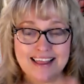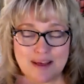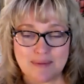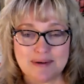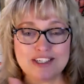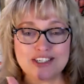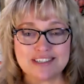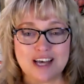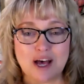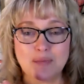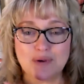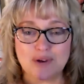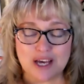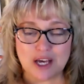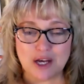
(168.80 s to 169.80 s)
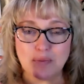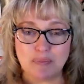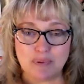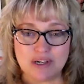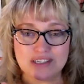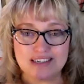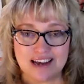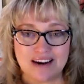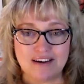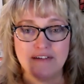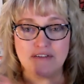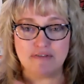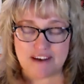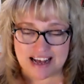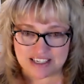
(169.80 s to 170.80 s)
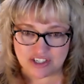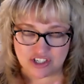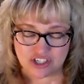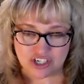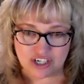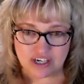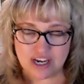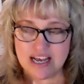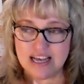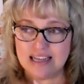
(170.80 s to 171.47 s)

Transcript: Let me just help you get your book done faster.